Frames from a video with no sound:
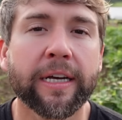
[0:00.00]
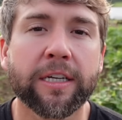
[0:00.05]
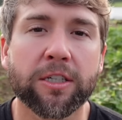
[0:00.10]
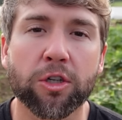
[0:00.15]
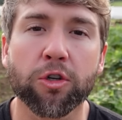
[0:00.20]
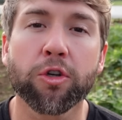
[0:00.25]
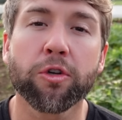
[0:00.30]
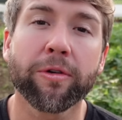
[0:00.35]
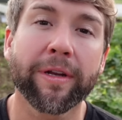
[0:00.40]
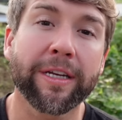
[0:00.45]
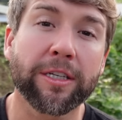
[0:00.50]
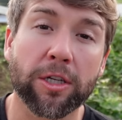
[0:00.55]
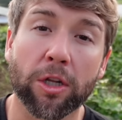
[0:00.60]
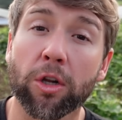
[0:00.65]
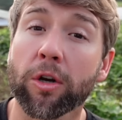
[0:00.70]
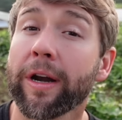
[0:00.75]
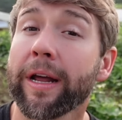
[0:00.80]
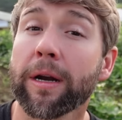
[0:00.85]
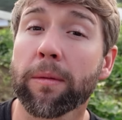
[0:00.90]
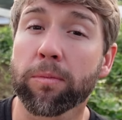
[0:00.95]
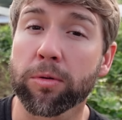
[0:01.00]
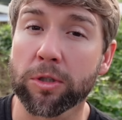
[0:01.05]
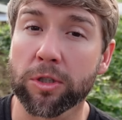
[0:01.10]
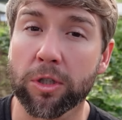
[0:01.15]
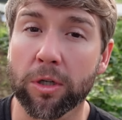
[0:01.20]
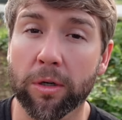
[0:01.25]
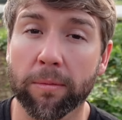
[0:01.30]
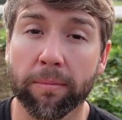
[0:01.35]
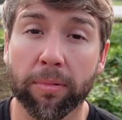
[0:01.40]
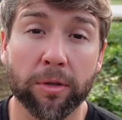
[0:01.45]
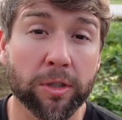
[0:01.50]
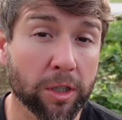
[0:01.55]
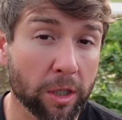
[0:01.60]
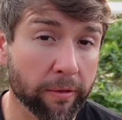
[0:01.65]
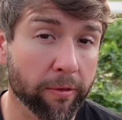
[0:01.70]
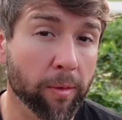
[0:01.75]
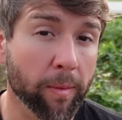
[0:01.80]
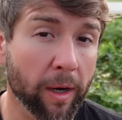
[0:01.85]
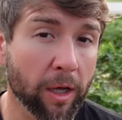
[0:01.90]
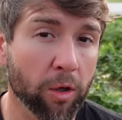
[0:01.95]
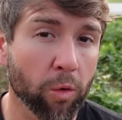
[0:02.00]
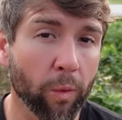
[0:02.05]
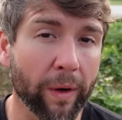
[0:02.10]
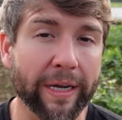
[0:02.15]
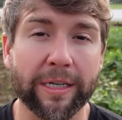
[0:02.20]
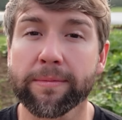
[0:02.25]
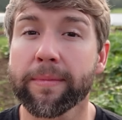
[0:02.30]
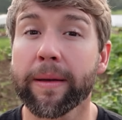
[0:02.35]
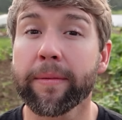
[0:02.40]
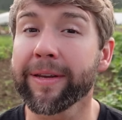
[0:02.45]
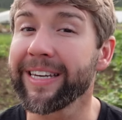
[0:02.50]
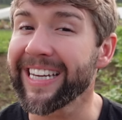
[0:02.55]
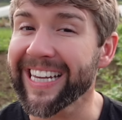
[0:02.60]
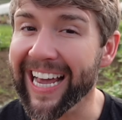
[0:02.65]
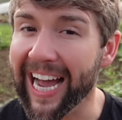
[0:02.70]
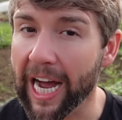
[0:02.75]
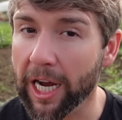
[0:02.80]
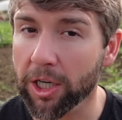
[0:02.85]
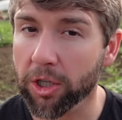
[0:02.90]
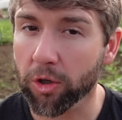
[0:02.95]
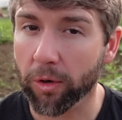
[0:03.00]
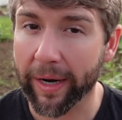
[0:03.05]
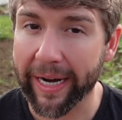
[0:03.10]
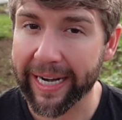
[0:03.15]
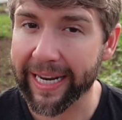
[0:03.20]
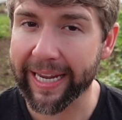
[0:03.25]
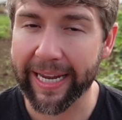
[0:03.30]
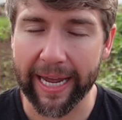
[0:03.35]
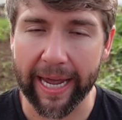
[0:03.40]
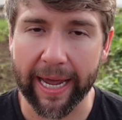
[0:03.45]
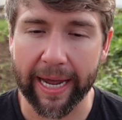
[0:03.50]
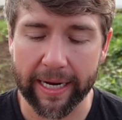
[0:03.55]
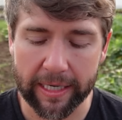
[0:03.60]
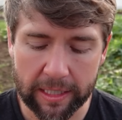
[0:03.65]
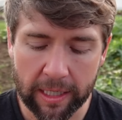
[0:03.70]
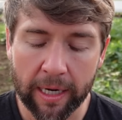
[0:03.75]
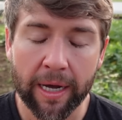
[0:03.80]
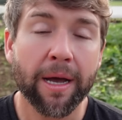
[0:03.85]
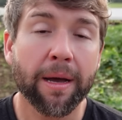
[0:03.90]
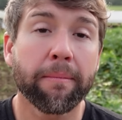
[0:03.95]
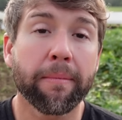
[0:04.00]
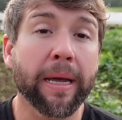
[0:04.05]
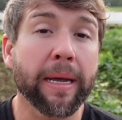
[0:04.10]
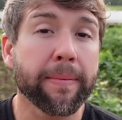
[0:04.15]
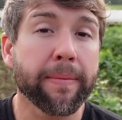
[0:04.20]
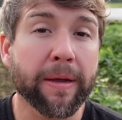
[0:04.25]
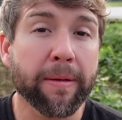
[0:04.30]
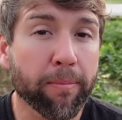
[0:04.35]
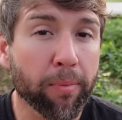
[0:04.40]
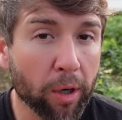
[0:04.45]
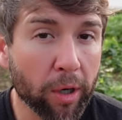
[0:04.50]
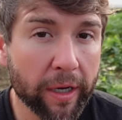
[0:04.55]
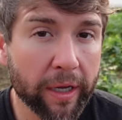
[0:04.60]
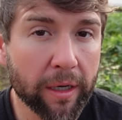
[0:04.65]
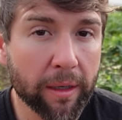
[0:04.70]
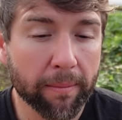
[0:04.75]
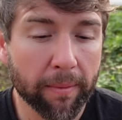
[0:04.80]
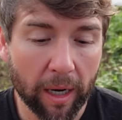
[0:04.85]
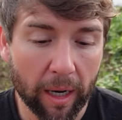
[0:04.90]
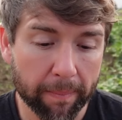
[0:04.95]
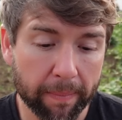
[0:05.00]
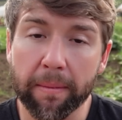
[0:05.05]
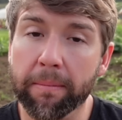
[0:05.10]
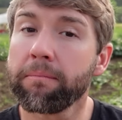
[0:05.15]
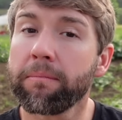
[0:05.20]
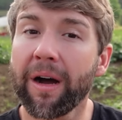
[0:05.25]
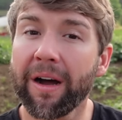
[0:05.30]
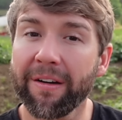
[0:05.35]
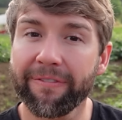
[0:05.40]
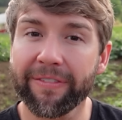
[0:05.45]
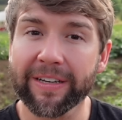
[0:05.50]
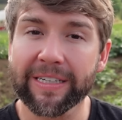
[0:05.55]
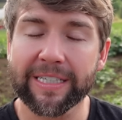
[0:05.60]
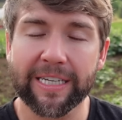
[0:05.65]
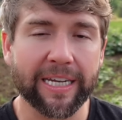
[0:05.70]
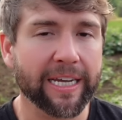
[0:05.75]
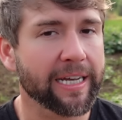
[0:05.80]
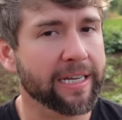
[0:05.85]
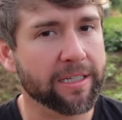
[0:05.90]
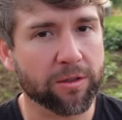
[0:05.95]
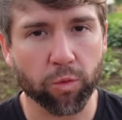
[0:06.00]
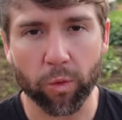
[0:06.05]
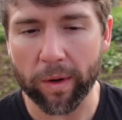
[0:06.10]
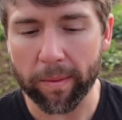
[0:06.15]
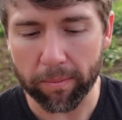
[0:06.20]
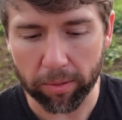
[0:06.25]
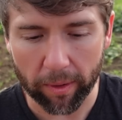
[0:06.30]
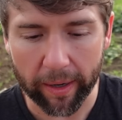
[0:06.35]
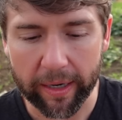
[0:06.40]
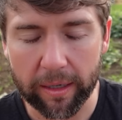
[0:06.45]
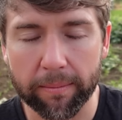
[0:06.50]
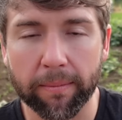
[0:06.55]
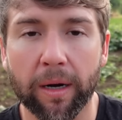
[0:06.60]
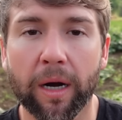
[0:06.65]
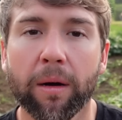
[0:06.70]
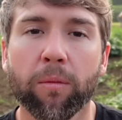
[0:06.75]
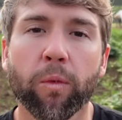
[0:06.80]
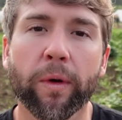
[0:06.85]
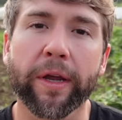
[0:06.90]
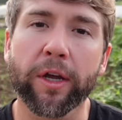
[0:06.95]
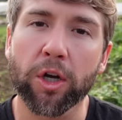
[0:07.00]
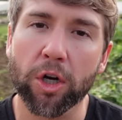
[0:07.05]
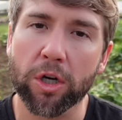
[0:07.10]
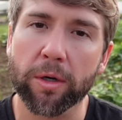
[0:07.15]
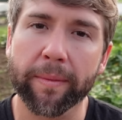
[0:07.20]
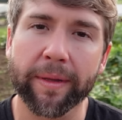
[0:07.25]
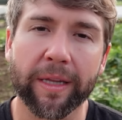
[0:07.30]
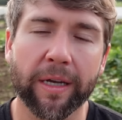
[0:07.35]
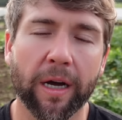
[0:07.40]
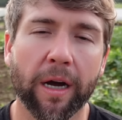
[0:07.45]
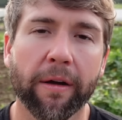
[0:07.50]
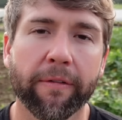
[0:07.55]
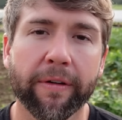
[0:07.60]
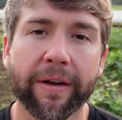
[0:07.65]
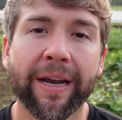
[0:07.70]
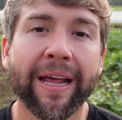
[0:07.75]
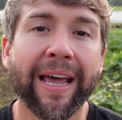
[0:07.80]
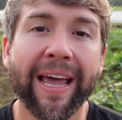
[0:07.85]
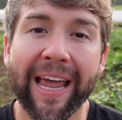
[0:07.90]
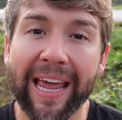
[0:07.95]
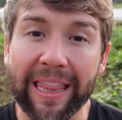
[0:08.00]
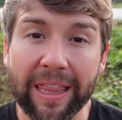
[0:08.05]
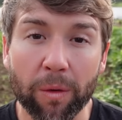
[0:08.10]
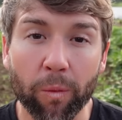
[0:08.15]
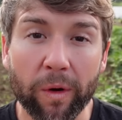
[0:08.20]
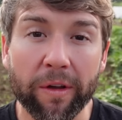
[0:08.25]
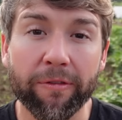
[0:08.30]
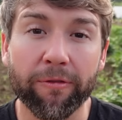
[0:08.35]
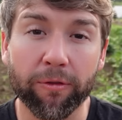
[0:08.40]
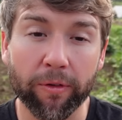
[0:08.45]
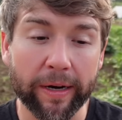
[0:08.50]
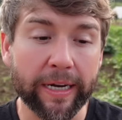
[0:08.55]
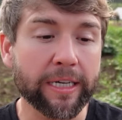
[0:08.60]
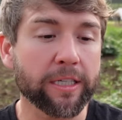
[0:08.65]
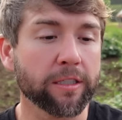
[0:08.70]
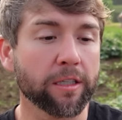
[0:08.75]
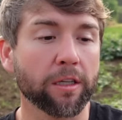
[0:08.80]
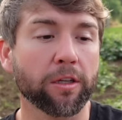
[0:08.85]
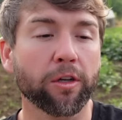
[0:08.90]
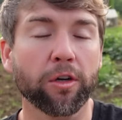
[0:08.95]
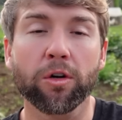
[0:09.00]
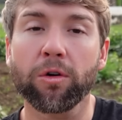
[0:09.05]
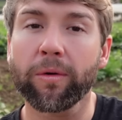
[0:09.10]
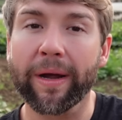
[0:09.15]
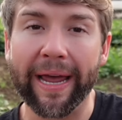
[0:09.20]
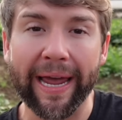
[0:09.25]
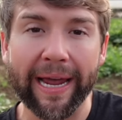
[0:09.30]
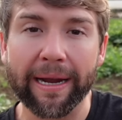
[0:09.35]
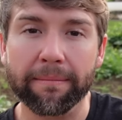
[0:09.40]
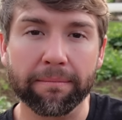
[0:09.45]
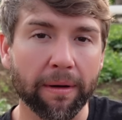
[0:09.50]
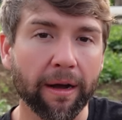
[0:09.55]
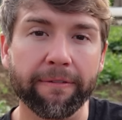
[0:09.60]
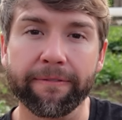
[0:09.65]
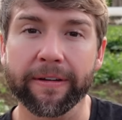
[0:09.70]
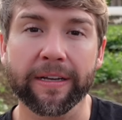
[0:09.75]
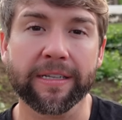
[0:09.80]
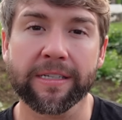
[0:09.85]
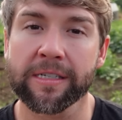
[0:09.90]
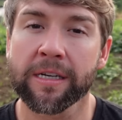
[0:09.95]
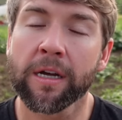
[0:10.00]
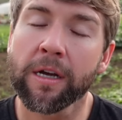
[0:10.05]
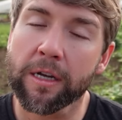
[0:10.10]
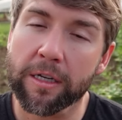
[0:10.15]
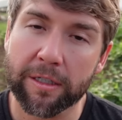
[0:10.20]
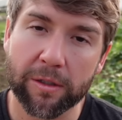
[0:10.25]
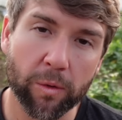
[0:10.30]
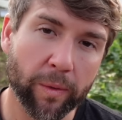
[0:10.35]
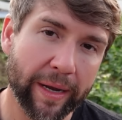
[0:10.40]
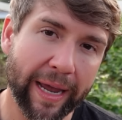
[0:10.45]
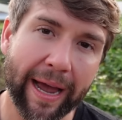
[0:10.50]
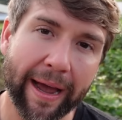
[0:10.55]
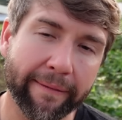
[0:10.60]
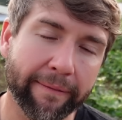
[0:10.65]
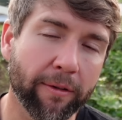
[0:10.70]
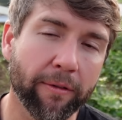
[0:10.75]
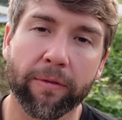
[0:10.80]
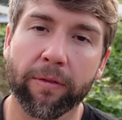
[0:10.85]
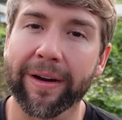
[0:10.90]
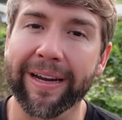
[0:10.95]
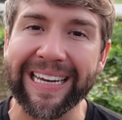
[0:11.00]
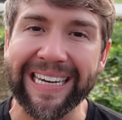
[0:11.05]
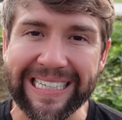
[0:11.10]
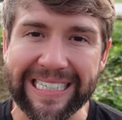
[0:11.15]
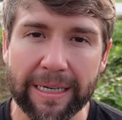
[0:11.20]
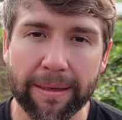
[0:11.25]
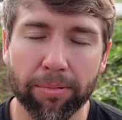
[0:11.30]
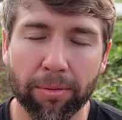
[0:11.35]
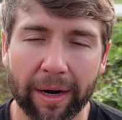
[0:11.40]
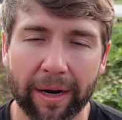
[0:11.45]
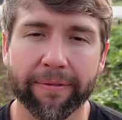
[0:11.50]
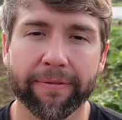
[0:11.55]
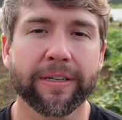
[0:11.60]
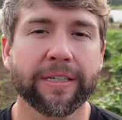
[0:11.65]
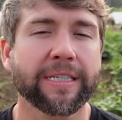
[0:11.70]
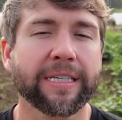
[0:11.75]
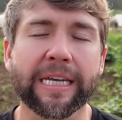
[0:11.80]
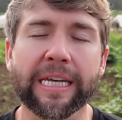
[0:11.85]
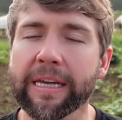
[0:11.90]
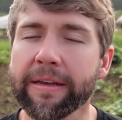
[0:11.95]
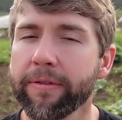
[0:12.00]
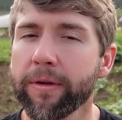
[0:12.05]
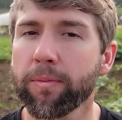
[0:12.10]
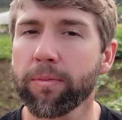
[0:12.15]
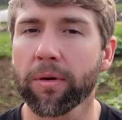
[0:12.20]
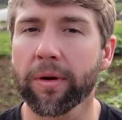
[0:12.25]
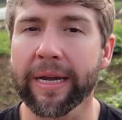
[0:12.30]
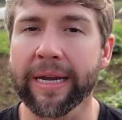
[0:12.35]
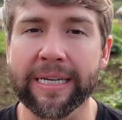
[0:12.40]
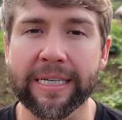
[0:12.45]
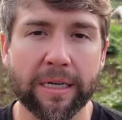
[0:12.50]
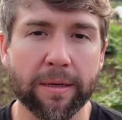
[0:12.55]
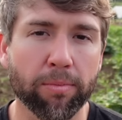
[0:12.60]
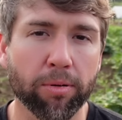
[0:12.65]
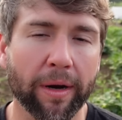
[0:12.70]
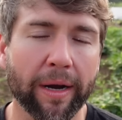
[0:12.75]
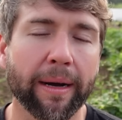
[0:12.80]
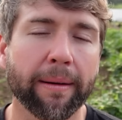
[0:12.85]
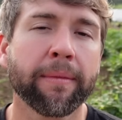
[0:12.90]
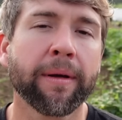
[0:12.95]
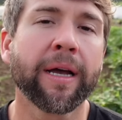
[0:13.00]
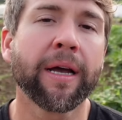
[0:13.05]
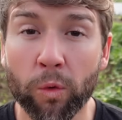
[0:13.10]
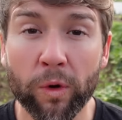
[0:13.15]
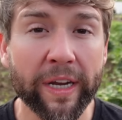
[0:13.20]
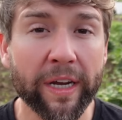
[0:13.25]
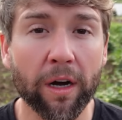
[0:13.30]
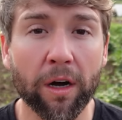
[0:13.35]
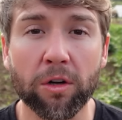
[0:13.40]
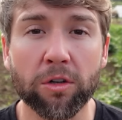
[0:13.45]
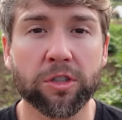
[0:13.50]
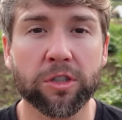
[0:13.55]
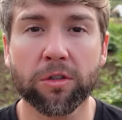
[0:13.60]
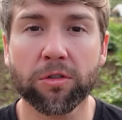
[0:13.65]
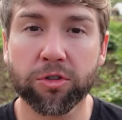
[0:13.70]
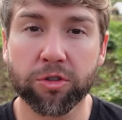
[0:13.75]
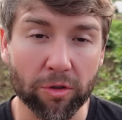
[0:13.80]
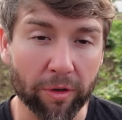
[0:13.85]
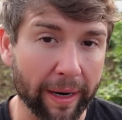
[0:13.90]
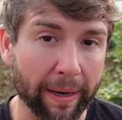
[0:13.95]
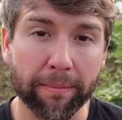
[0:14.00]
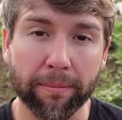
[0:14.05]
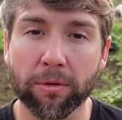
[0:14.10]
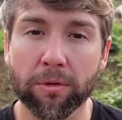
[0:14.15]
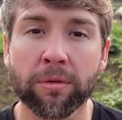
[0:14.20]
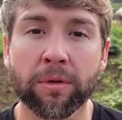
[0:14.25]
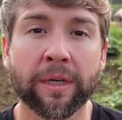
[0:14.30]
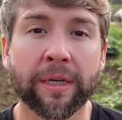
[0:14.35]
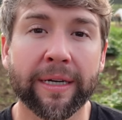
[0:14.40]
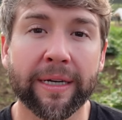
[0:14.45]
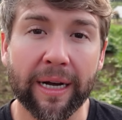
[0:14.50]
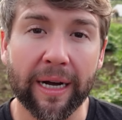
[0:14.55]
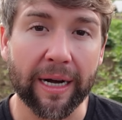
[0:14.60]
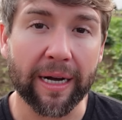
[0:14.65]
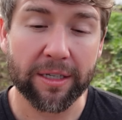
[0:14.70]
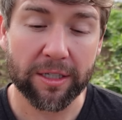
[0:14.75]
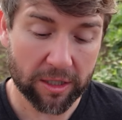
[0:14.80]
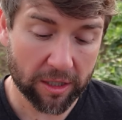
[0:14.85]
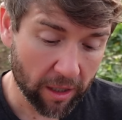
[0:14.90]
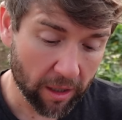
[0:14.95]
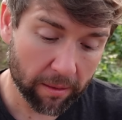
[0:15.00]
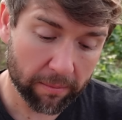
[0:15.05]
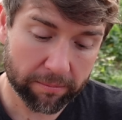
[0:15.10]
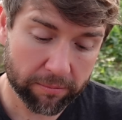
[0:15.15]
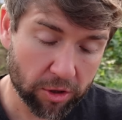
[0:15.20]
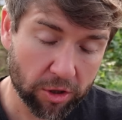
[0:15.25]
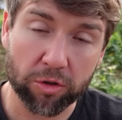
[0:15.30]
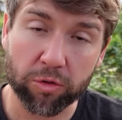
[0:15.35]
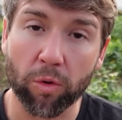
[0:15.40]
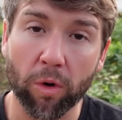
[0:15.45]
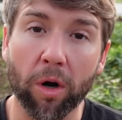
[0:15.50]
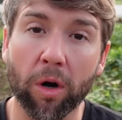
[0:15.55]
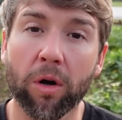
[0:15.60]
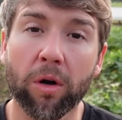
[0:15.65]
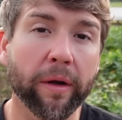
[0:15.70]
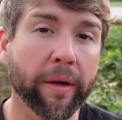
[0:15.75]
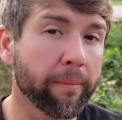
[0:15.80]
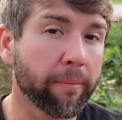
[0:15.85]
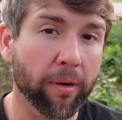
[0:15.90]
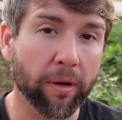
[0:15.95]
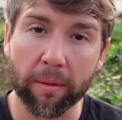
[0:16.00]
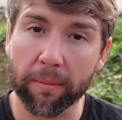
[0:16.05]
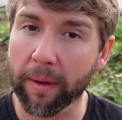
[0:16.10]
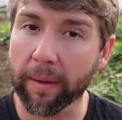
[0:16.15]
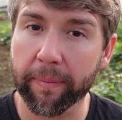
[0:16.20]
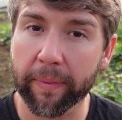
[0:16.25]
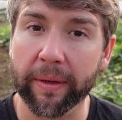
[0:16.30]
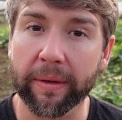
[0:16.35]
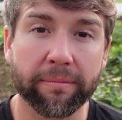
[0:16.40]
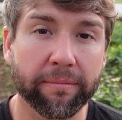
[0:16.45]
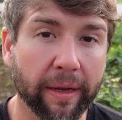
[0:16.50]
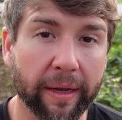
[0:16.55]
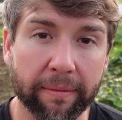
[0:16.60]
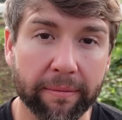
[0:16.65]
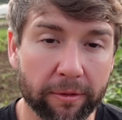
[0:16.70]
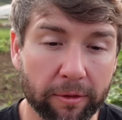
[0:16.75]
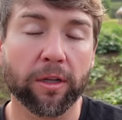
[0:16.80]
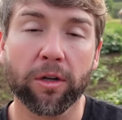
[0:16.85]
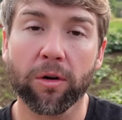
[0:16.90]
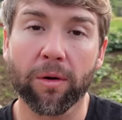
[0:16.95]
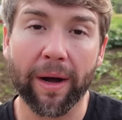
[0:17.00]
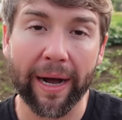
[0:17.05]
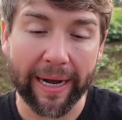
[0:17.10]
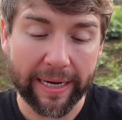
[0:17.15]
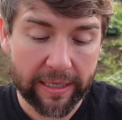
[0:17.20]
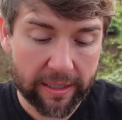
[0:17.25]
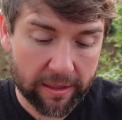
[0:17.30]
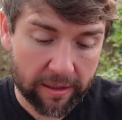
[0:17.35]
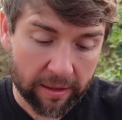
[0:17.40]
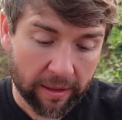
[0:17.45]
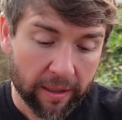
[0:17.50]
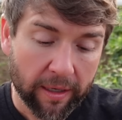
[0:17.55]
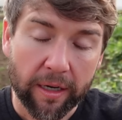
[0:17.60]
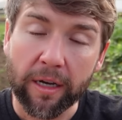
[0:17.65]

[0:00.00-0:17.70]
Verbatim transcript: So you need to learn how to preserve, preserve them other ways. Maybe dehydrating eggs, maybe putting them up in muffin tins. We break them up, we cook them in the oven, and then we freeze the little egg muffins so we have them for easy breakfast, easy, easy prep. We also scramble uh, some just raw and put them up in, in little ice